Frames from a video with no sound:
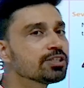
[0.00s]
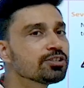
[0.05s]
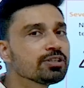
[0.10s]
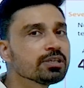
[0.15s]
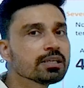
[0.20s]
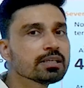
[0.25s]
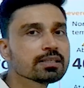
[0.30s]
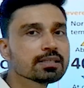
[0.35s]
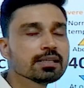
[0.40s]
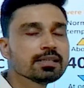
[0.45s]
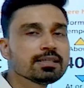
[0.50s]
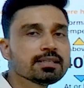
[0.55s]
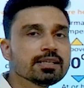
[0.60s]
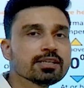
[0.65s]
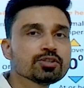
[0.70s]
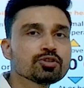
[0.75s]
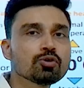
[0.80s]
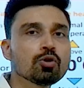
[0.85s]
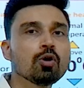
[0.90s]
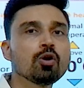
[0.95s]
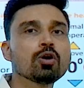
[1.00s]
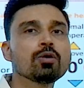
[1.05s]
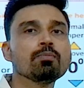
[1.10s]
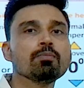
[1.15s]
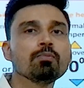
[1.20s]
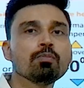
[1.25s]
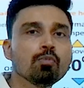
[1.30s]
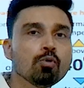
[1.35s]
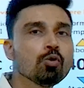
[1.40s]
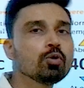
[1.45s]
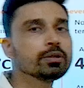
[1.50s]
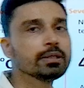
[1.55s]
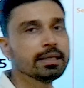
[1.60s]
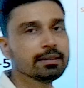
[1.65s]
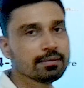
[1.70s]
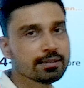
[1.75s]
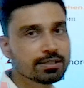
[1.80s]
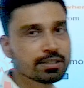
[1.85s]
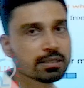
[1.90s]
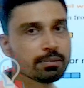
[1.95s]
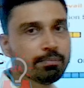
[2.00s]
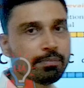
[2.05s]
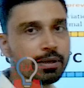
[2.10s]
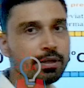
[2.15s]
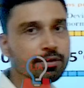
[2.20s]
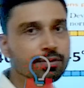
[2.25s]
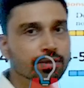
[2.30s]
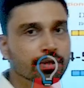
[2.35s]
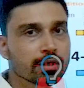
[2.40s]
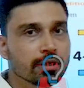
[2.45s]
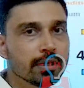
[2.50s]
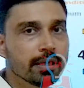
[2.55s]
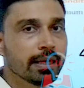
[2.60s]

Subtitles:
degrees Celsius or more than this temperature.